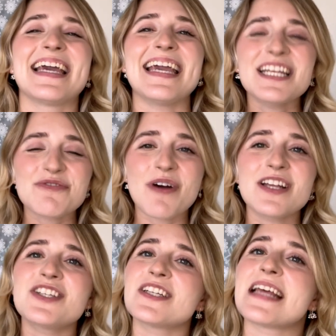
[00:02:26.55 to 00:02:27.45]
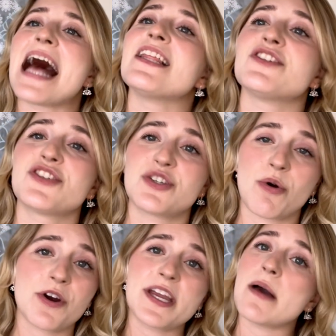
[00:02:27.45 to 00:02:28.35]
Each one should tell a
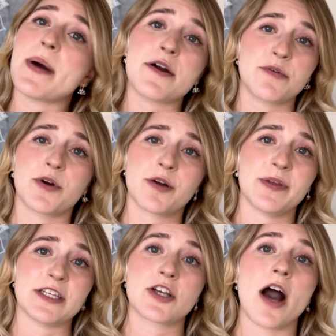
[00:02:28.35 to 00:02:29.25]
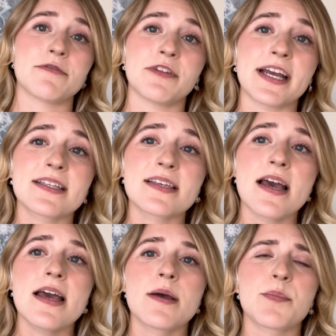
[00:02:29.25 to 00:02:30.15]
story about a workplace conflict.
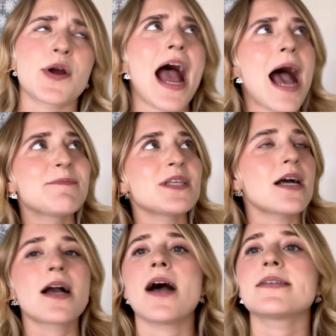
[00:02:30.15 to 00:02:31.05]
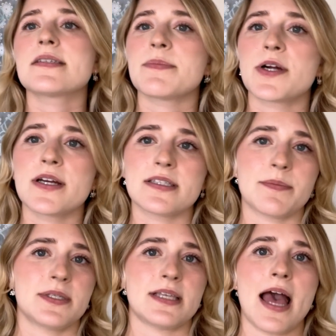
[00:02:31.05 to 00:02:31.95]
Perhaps a customer is
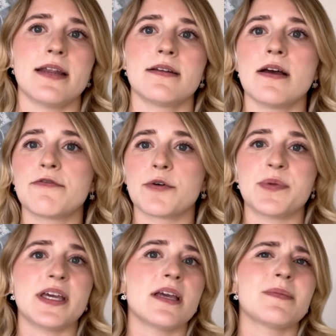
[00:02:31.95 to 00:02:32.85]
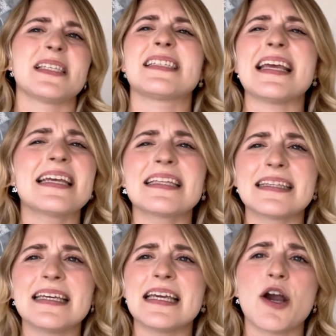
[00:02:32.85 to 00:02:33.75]
upset for being
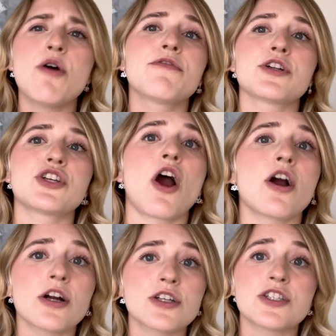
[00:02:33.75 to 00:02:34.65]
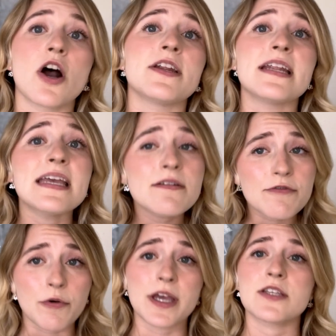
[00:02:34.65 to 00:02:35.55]
mistakenly overcharged on an
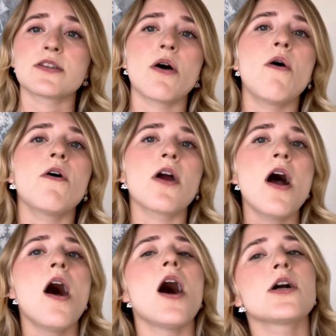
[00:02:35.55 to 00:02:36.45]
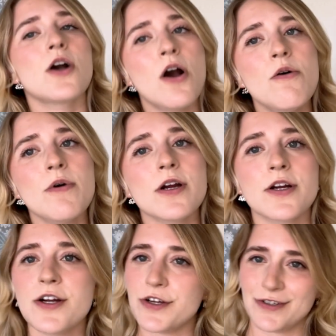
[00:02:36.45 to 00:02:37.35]
invoice, or a
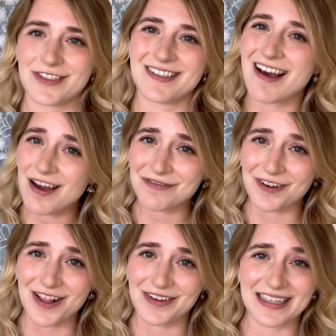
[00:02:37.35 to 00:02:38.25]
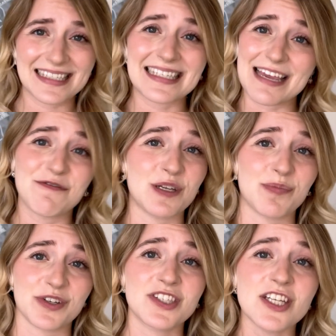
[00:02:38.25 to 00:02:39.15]
coworker who's not following safety
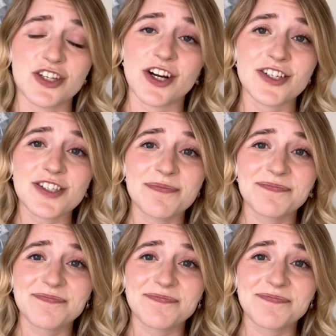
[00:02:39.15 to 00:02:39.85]
procedures.